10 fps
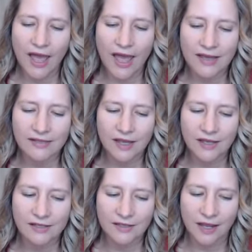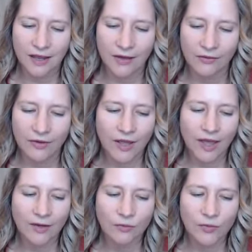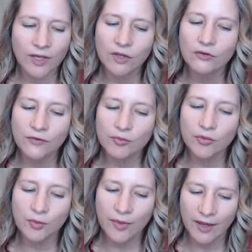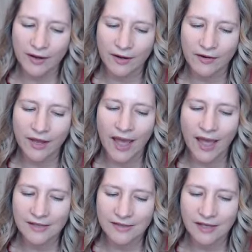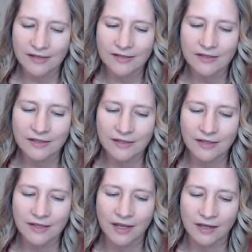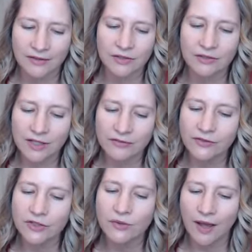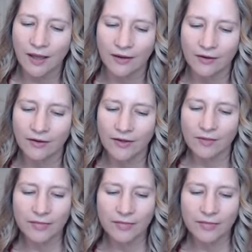Ask us now, and when you feel prepared, ask us to lift you higher.